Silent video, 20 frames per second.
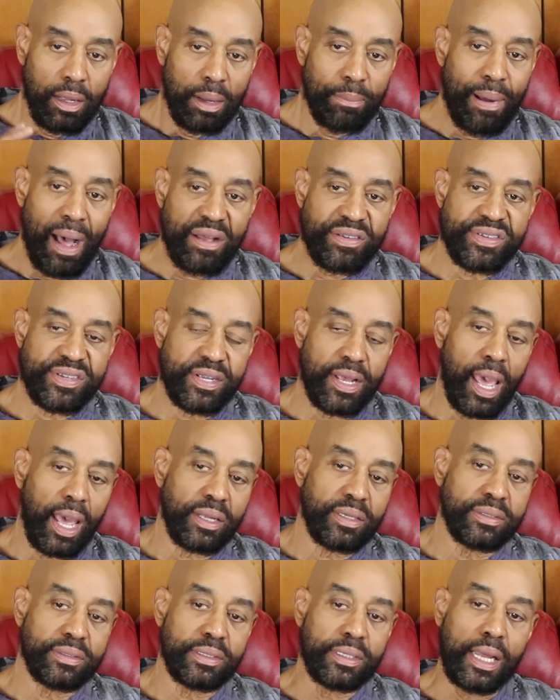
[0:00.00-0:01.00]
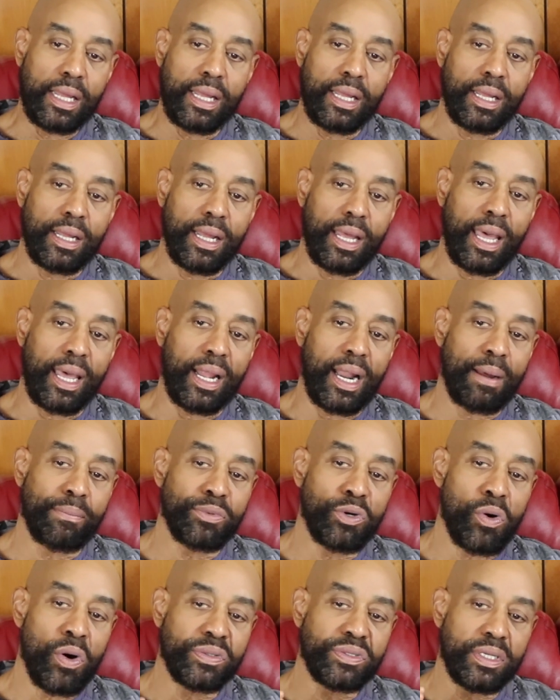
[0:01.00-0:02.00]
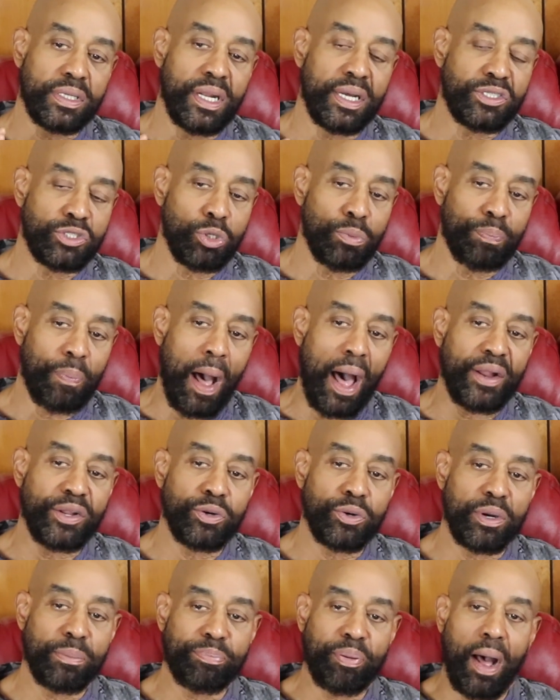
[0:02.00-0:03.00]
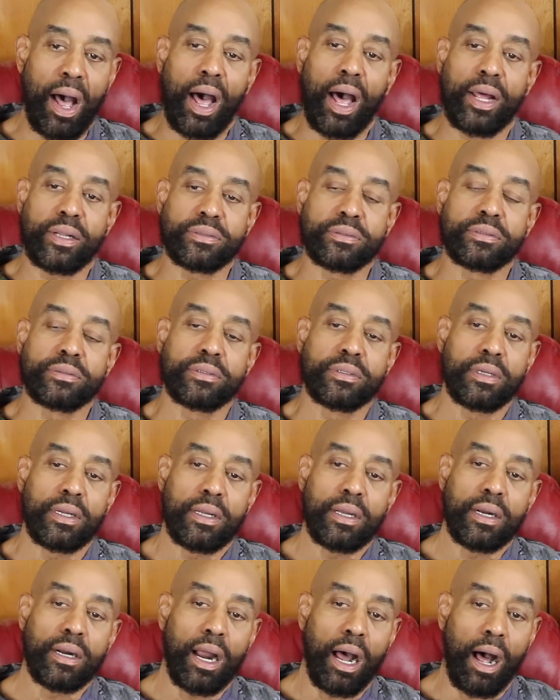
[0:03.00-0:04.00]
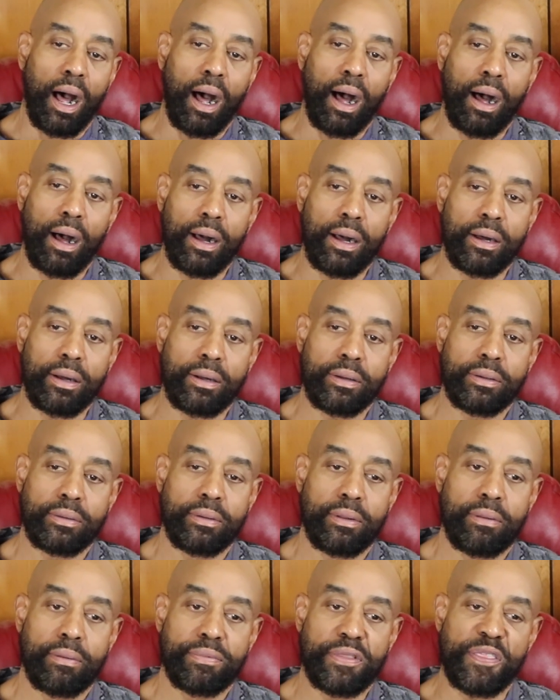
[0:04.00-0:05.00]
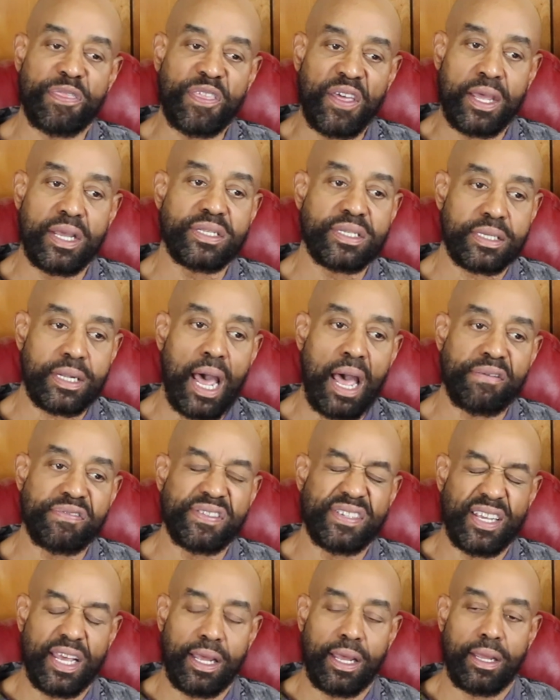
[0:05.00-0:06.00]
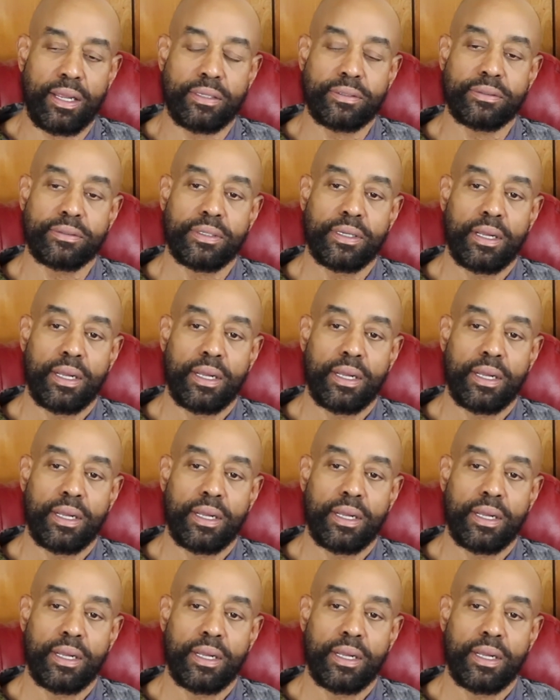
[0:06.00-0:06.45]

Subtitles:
about sex, and I'm going to let you ponder upon the things that I've said,